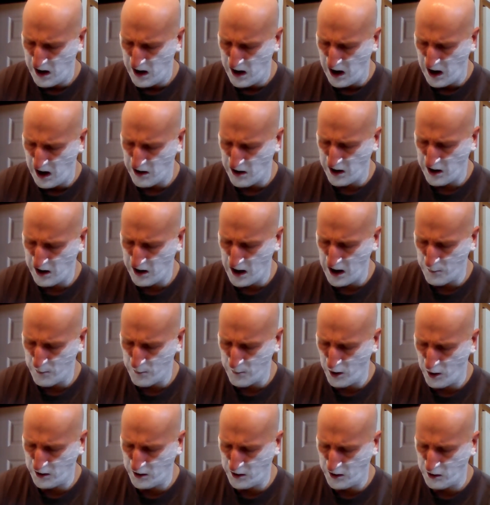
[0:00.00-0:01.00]
And then I'm
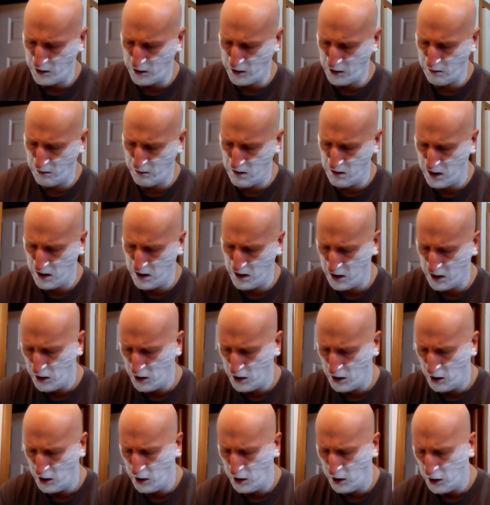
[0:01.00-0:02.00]
going to
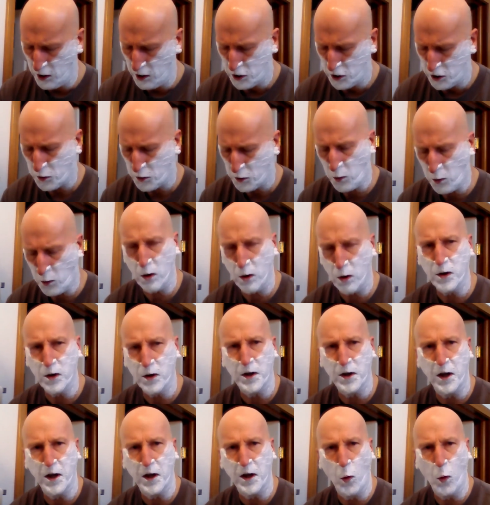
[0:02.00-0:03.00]
swirl
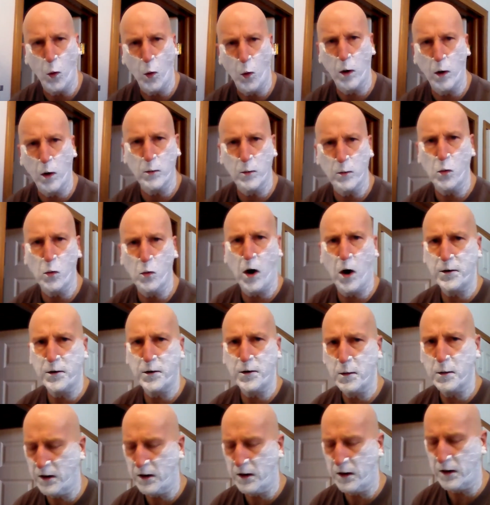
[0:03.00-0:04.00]
it in the warmer water
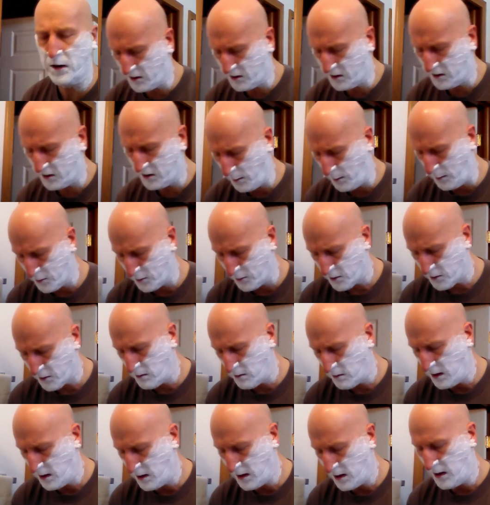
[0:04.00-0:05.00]
to bring it to
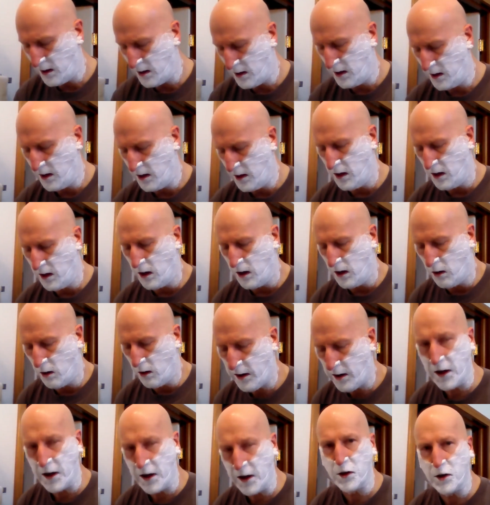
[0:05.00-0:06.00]
temperature.
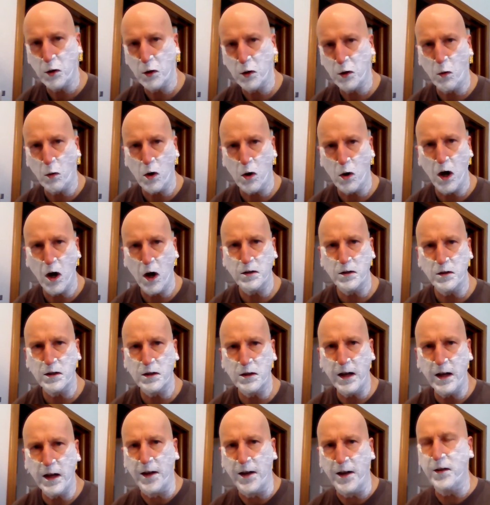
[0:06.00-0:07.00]
Okay, so we're all
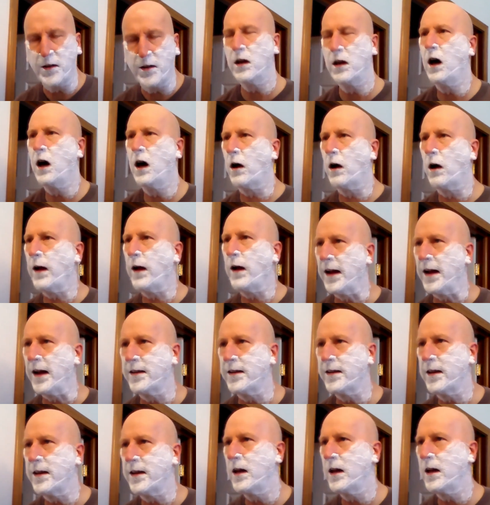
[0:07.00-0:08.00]
set. All right,
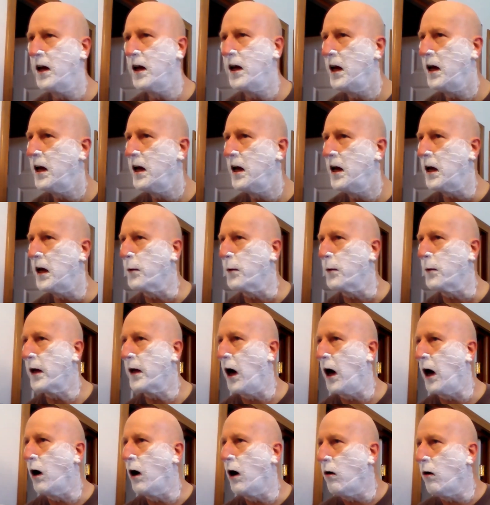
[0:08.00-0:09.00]
here we
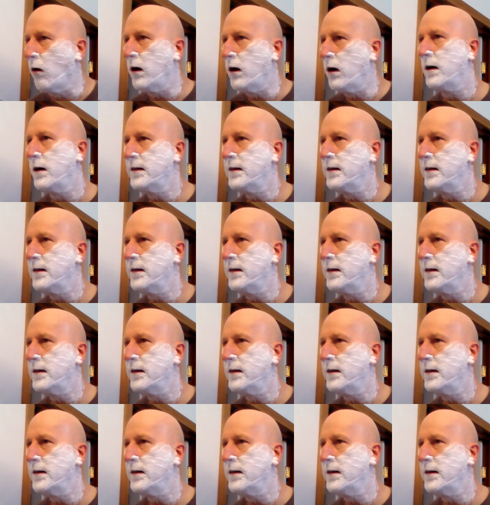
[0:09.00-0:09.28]
go.